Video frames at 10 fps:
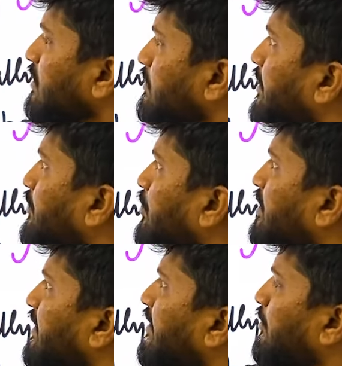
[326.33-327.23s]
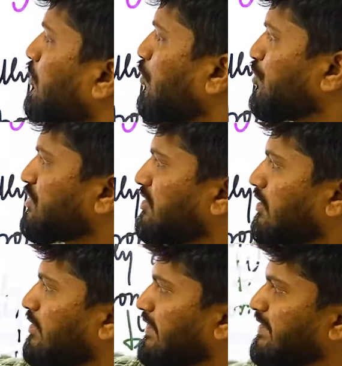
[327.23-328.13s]
need a host
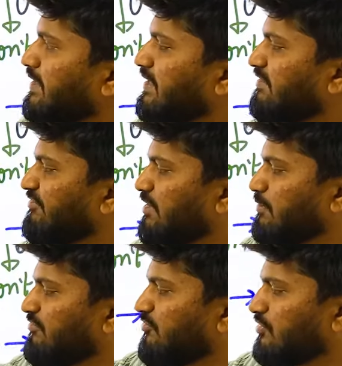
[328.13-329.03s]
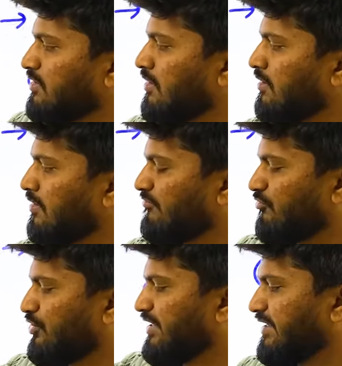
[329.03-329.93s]
or any kind of animal for the
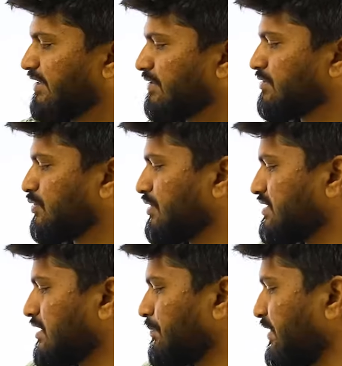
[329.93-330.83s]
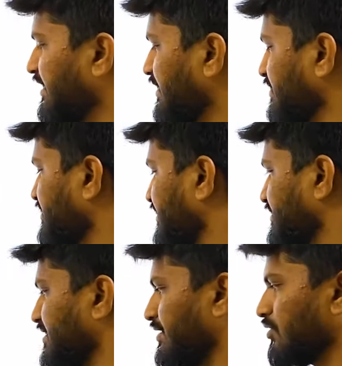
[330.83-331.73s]
food intake. So these are predators and
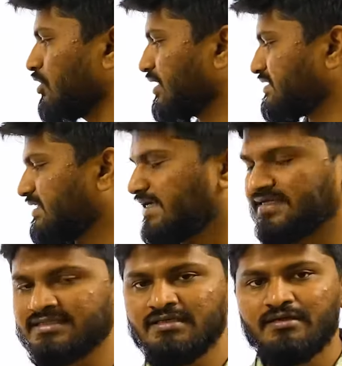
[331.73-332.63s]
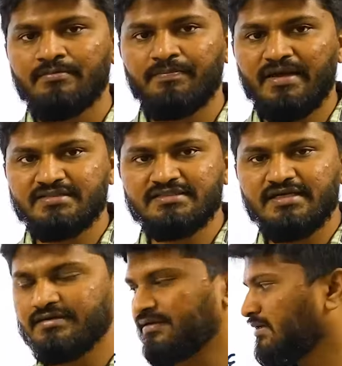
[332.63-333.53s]
they are not considered as
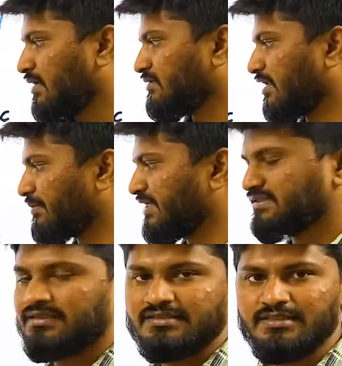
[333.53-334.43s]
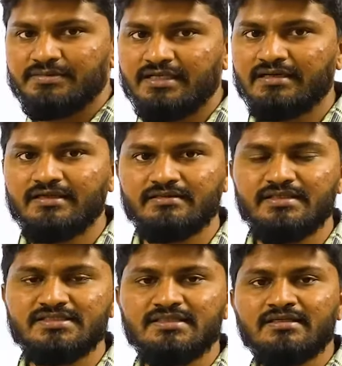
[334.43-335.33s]
parasitoid. Termites, similarly,
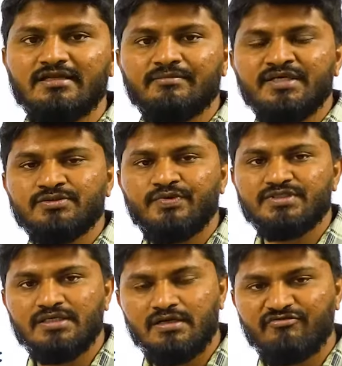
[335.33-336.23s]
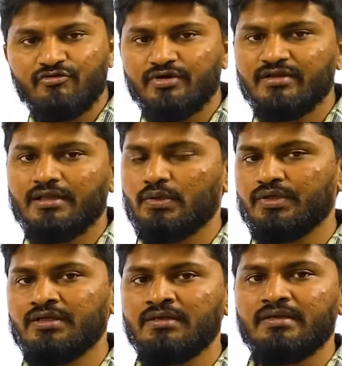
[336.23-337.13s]
these are the termites which are found in
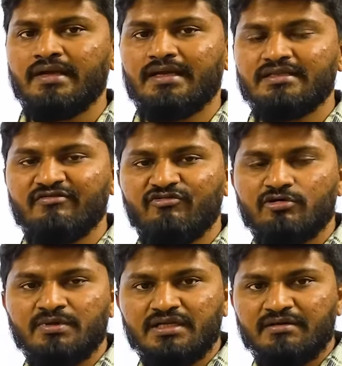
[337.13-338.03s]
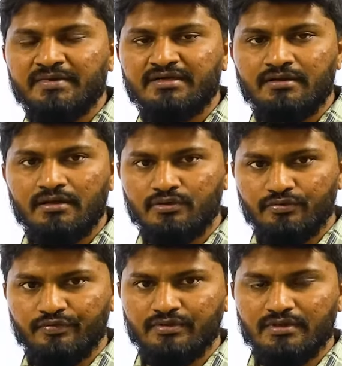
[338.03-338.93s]
ground and they form a termite
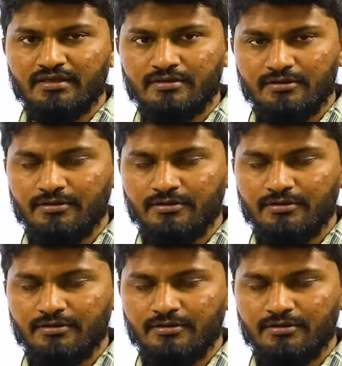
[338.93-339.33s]
hound, like